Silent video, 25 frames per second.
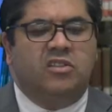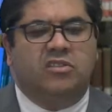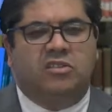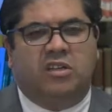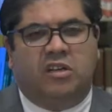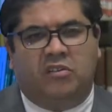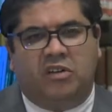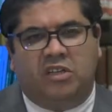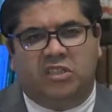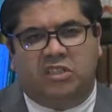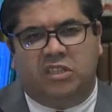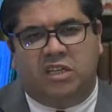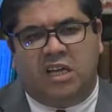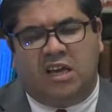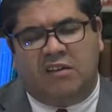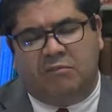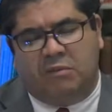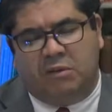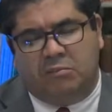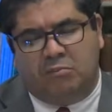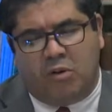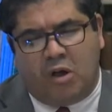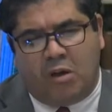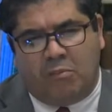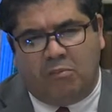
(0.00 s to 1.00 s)
generation have
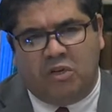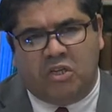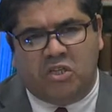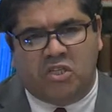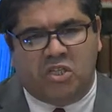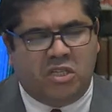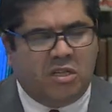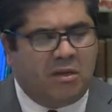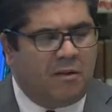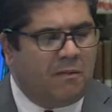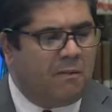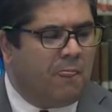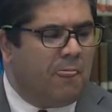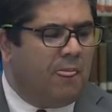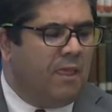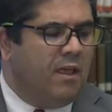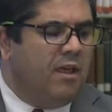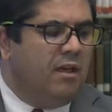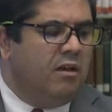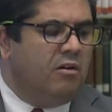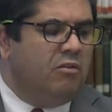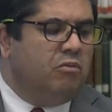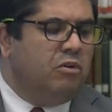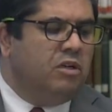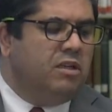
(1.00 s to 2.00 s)
been published
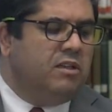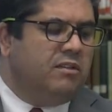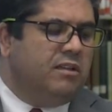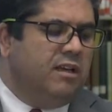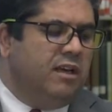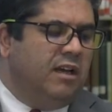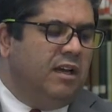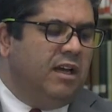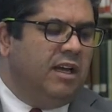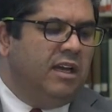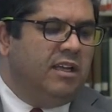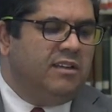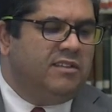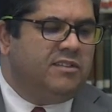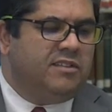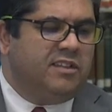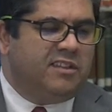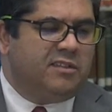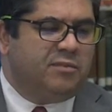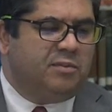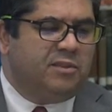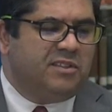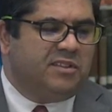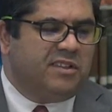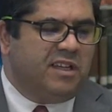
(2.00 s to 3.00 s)
with
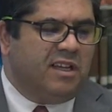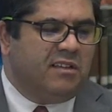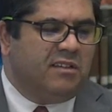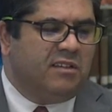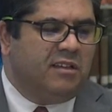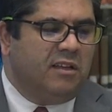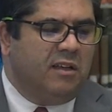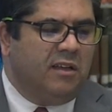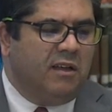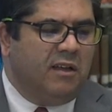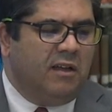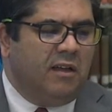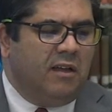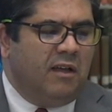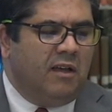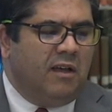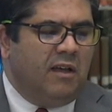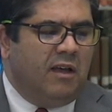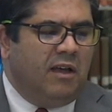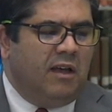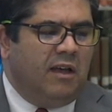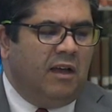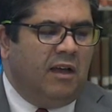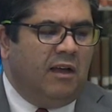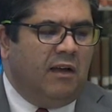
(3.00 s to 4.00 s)
86%
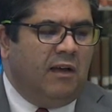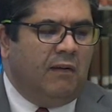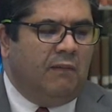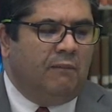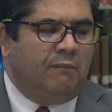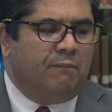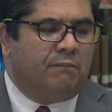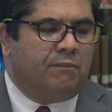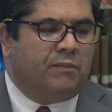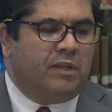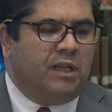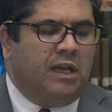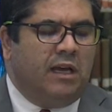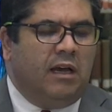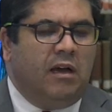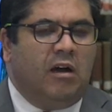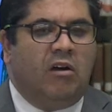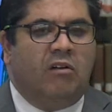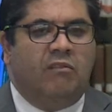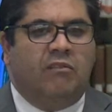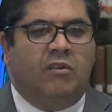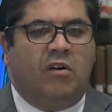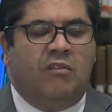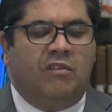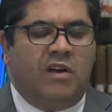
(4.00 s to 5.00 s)

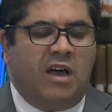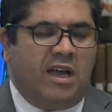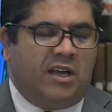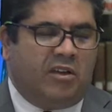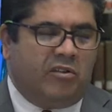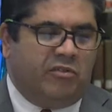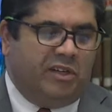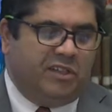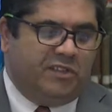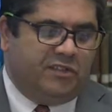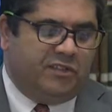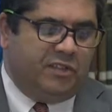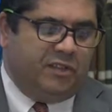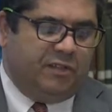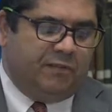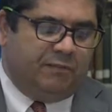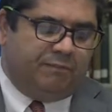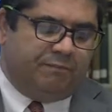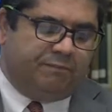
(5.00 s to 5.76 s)
of accuracy.